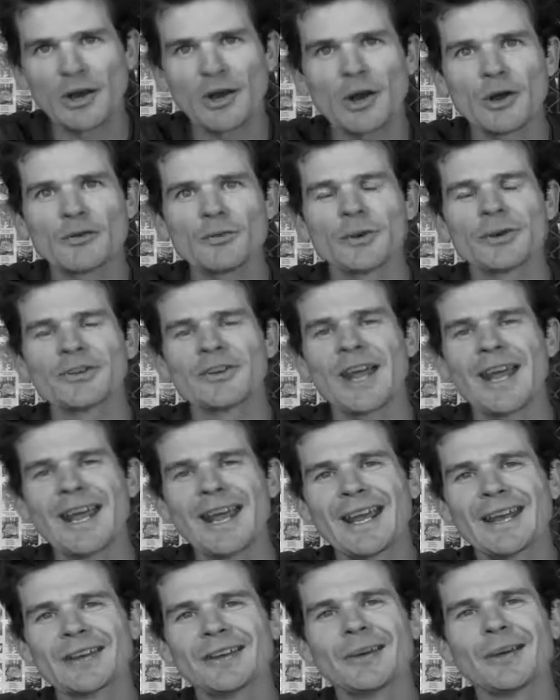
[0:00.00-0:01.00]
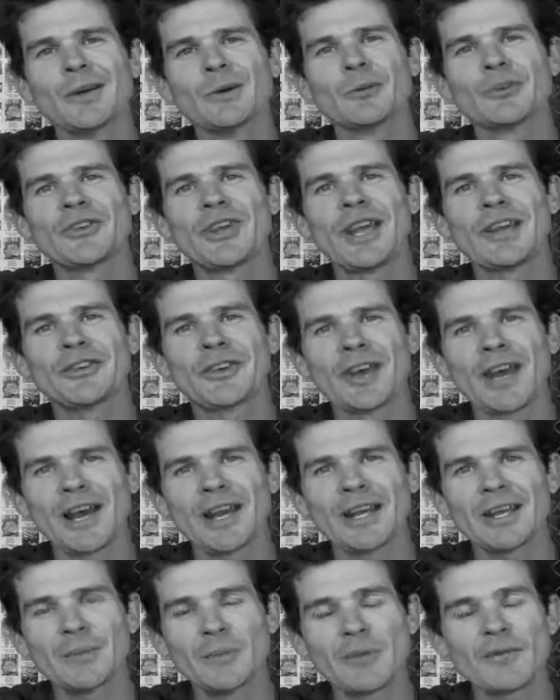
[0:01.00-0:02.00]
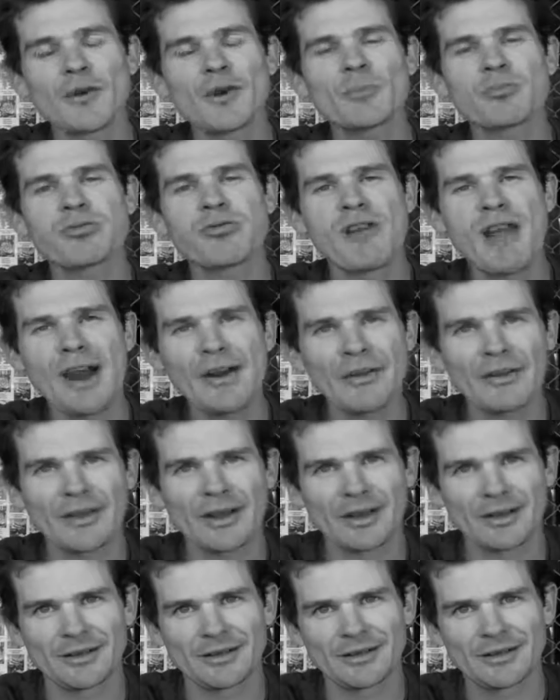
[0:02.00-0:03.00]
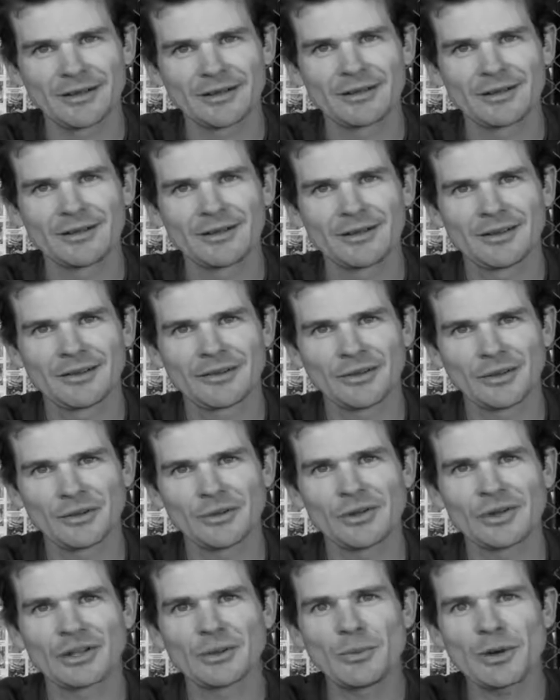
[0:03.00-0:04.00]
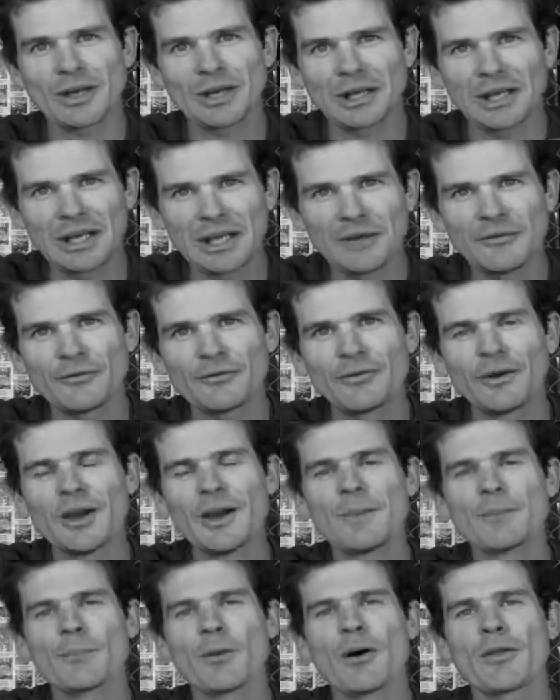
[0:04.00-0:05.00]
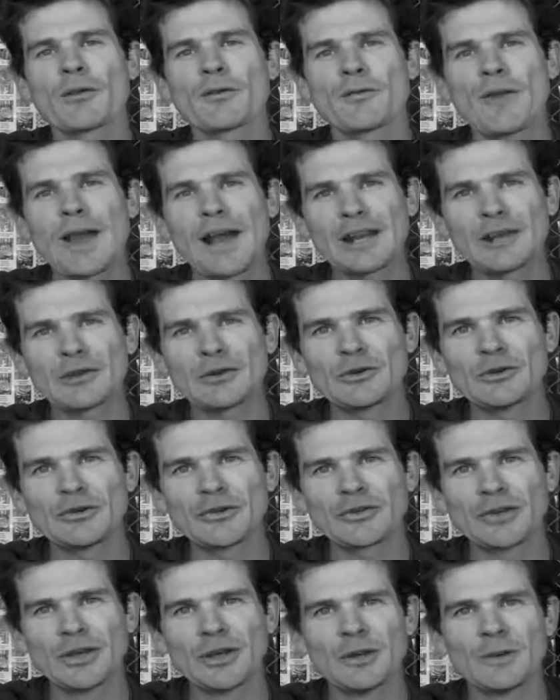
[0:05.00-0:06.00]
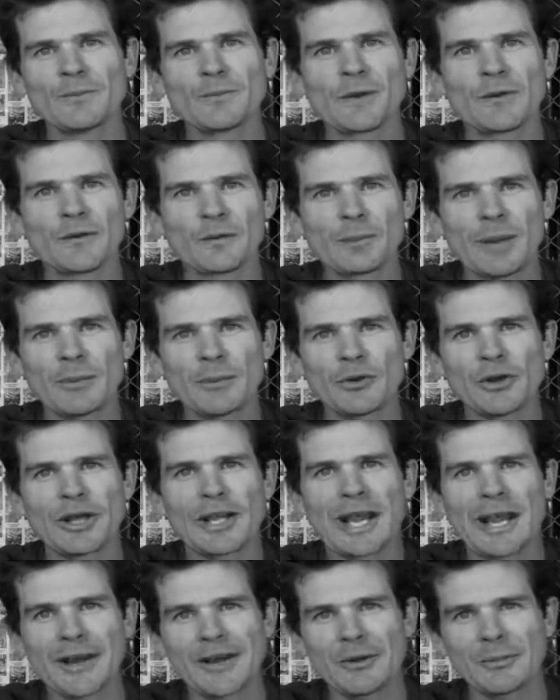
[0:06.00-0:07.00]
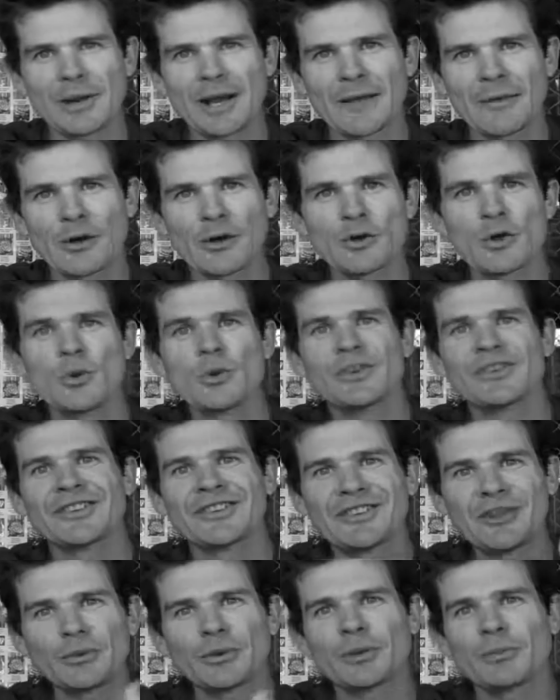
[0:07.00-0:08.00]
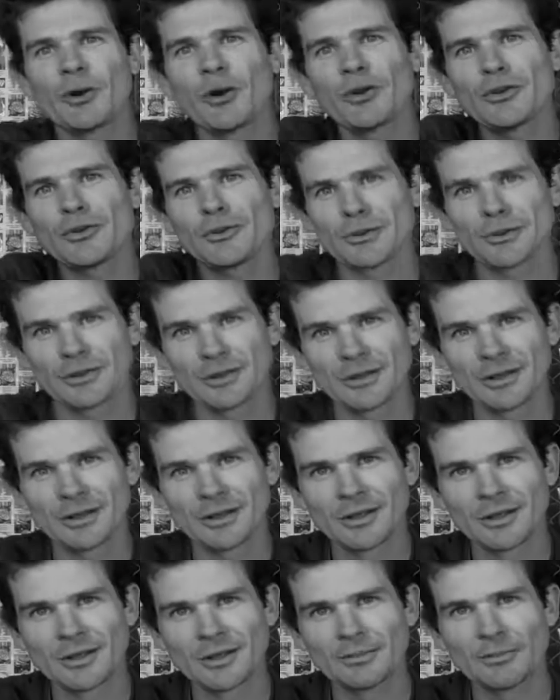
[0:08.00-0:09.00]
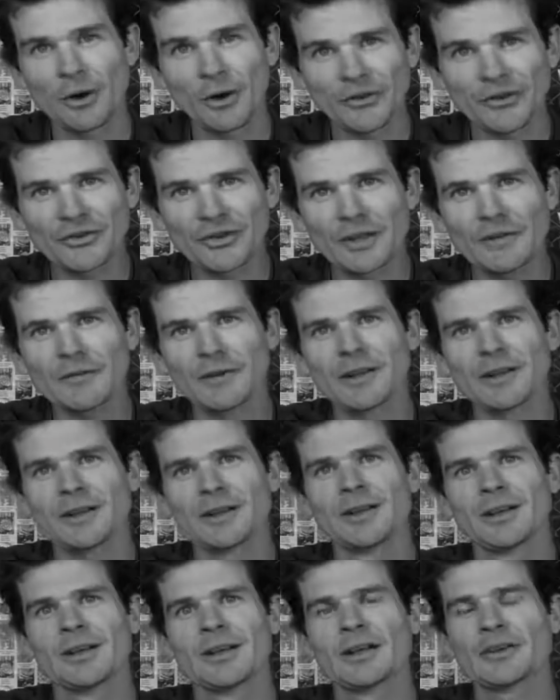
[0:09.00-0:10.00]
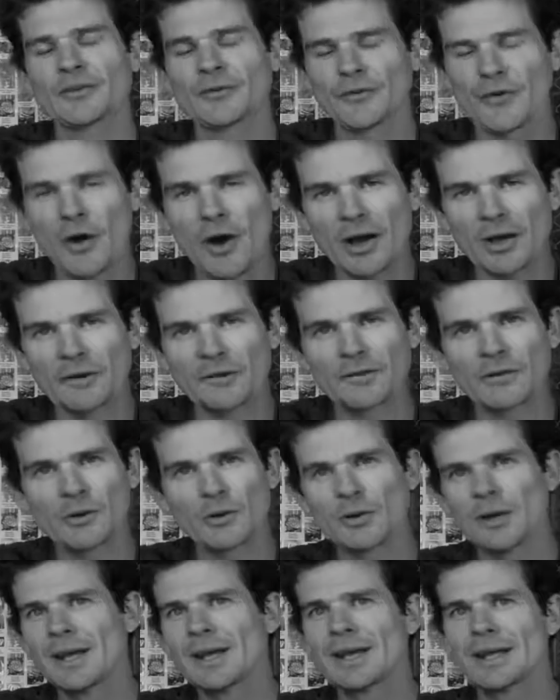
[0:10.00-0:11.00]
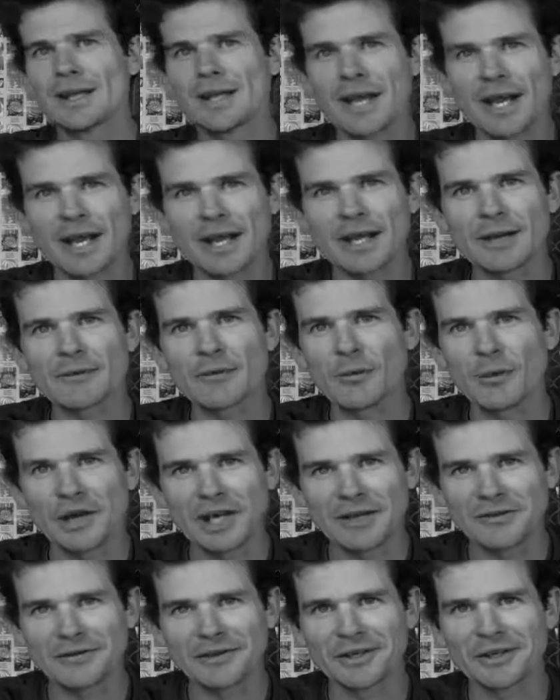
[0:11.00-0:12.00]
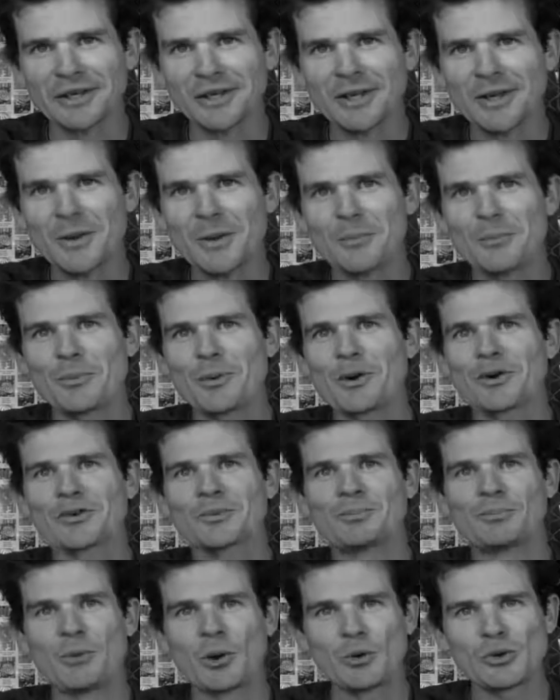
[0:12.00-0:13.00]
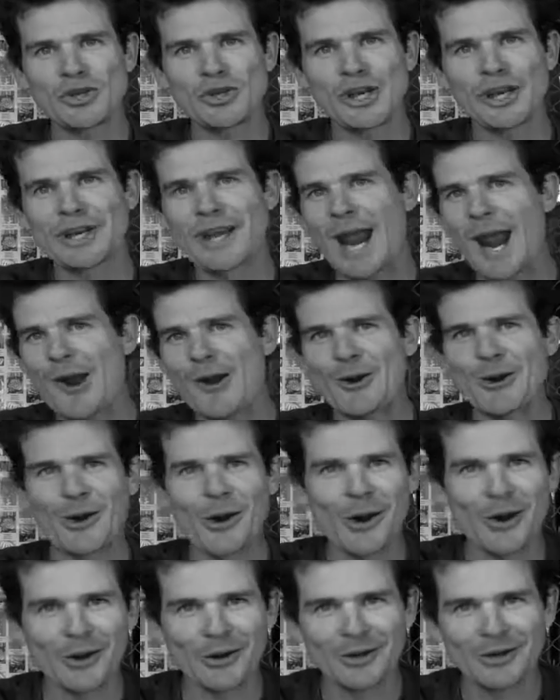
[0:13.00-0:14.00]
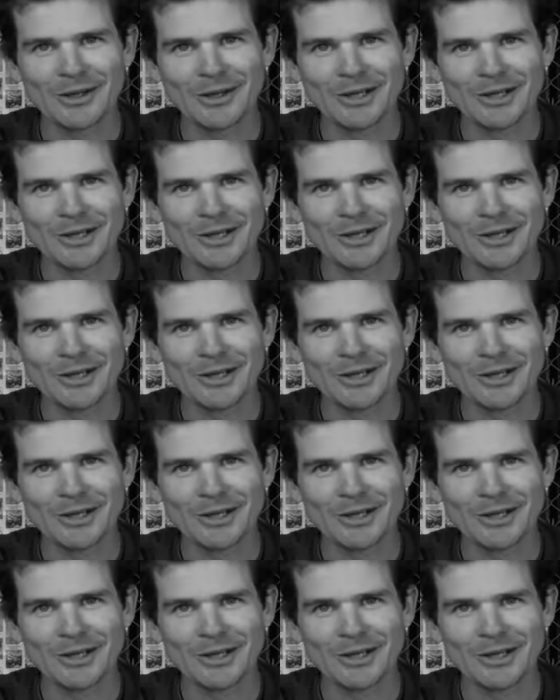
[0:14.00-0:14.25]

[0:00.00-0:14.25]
And I know if my dad was here today, he'd be very proud of that. So you want to live by the values of the people you cared about that who instilled upon you. Positivity. It's fine to feel negative or whatever, but it's bullshit to carry it on